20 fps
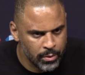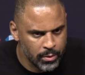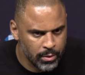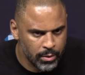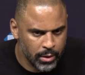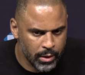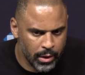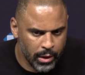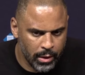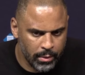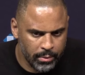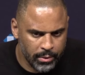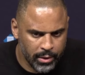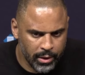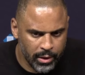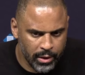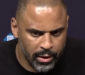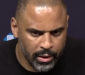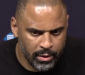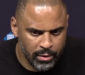Yeah, I would
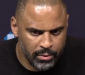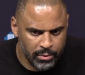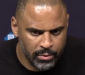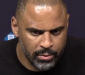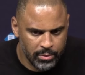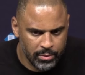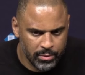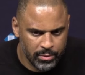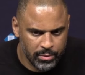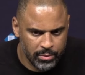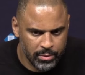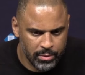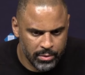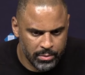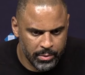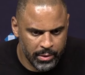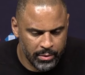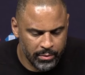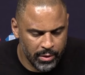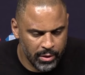think he has
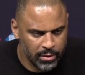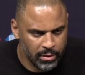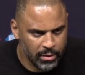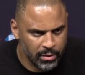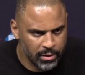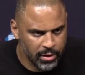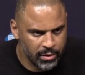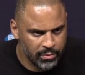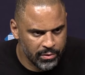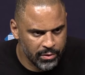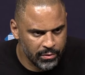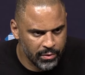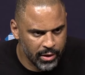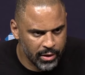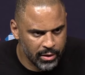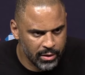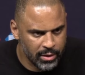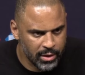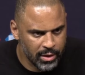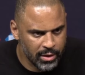been around long enough to
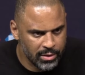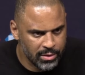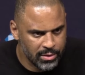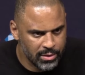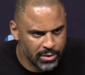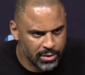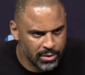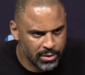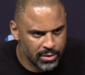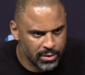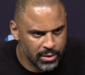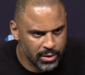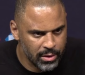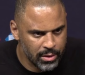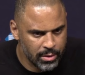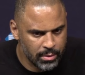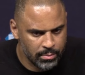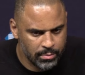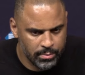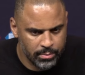recognize that,
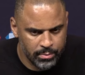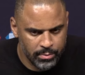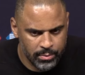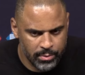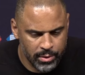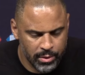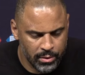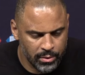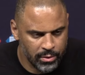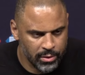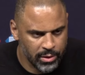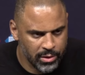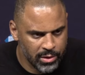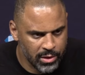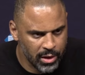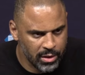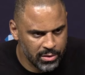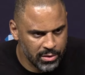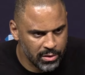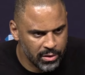you know, good
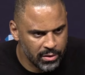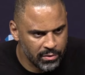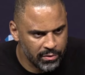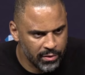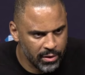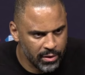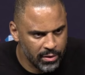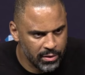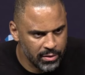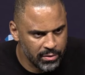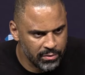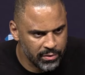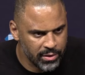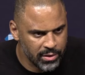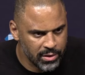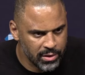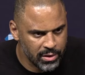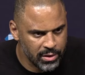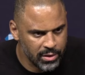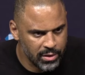shots are going to fall
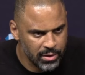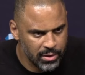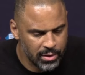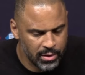eventually.